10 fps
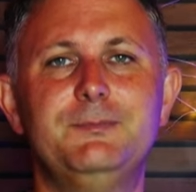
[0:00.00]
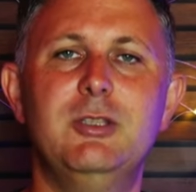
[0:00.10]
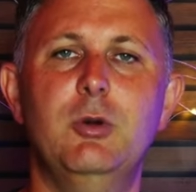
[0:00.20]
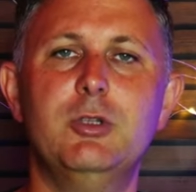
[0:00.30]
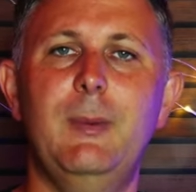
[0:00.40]

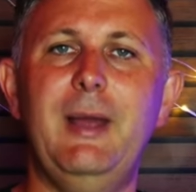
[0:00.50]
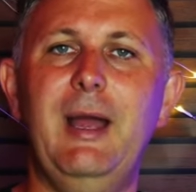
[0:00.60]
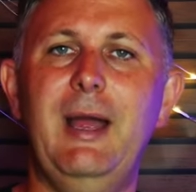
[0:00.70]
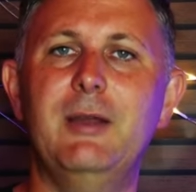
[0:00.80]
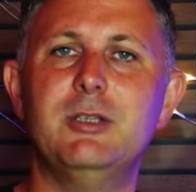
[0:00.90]
It talks to you
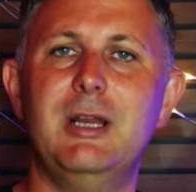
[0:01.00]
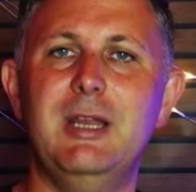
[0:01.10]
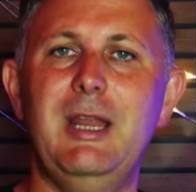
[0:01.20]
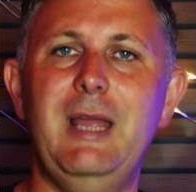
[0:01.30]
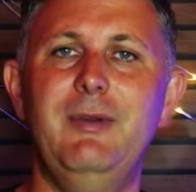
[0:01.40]
about how to
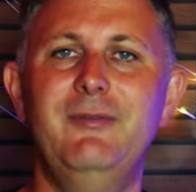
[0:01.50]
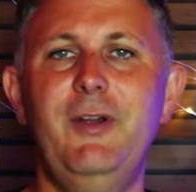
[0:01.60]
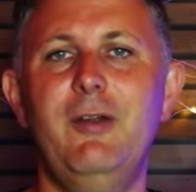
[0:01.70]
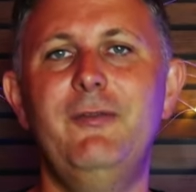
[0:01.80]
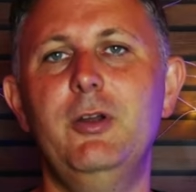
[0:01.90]
claim and
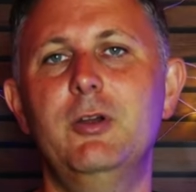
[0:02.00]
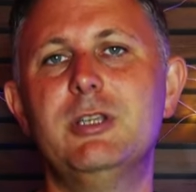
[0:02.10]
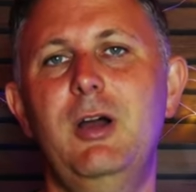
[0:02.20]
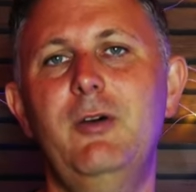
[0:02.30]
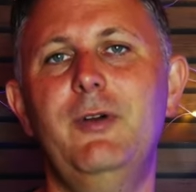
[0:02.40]
verify
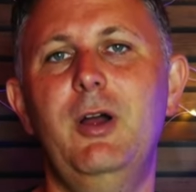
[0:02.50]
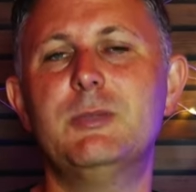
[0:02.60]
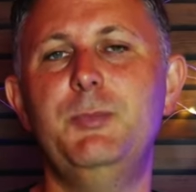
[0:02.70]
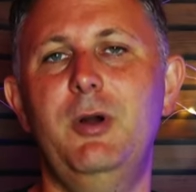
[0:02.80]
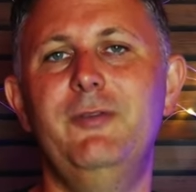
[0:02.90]
yourself on
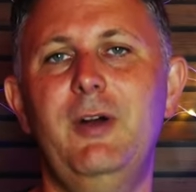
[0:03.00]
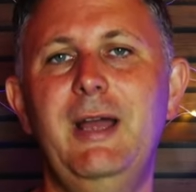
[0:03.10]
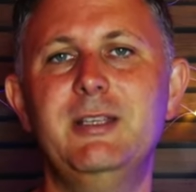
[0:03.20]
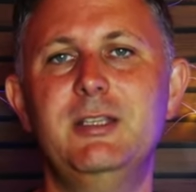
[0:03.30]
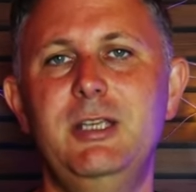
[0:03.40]

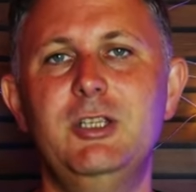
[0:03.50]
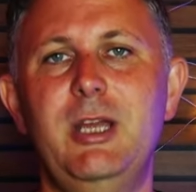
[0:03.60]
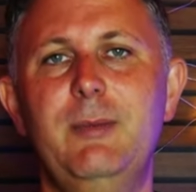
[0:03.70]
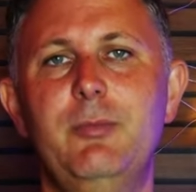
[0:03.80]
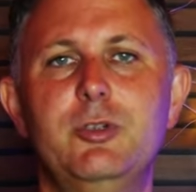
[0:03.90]
Spotify as a
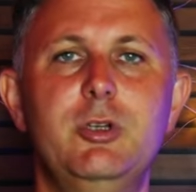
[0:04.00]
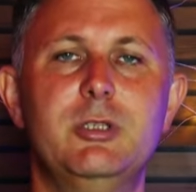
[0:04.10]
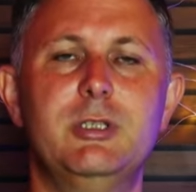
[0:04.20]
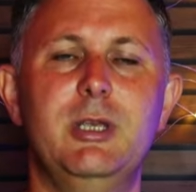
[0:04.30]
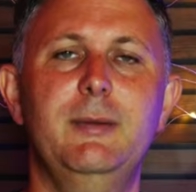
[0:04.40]
DJ and
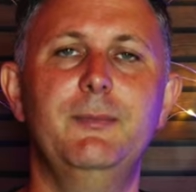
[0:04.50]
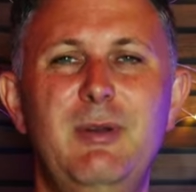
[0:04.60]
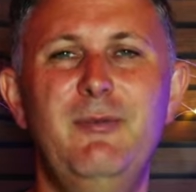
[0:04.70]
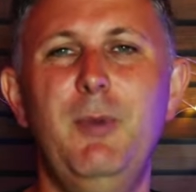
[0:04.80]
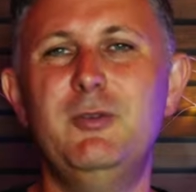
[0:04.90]
producer. It's
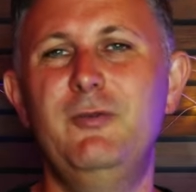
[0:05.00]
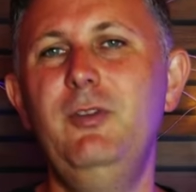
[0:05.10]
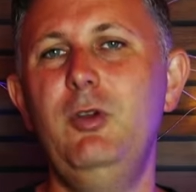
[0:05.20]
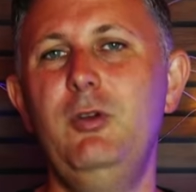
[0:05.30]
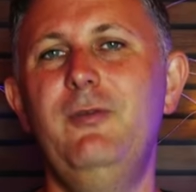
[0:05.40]
my most
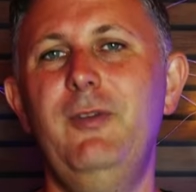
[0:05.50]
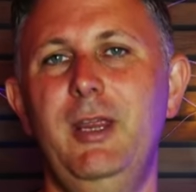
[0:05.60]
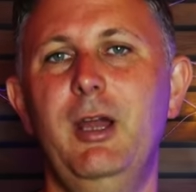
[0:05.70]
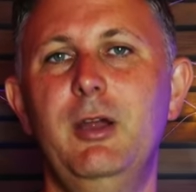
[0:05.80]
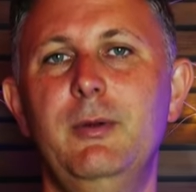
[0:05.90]
viewed
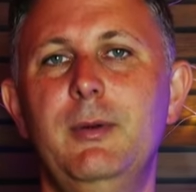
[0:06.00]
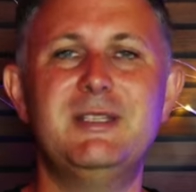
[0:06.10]
video.